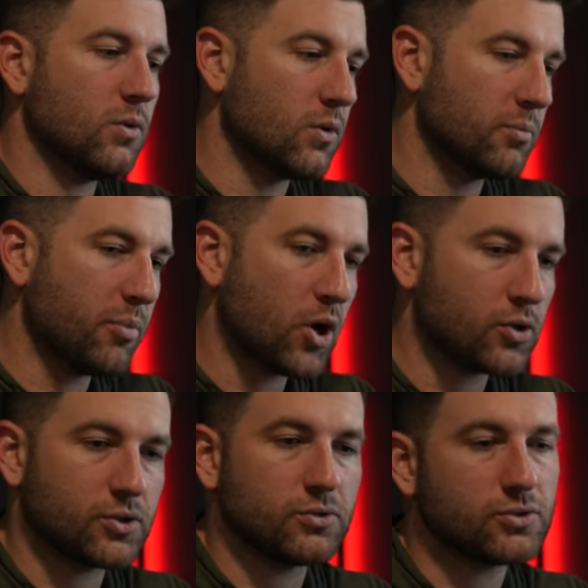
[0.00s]
or
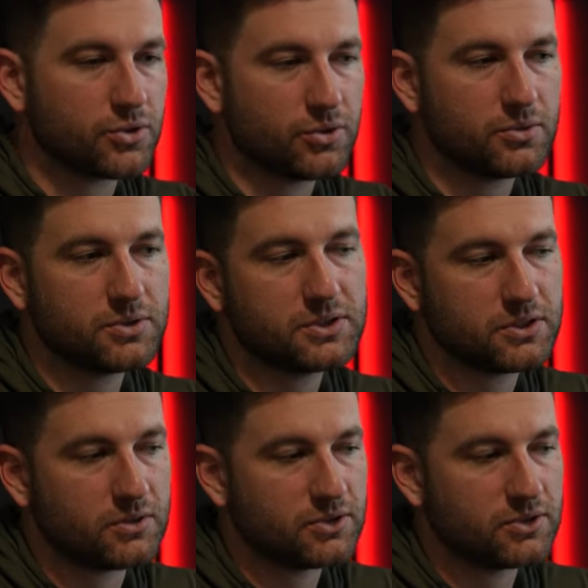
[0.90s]
partial truths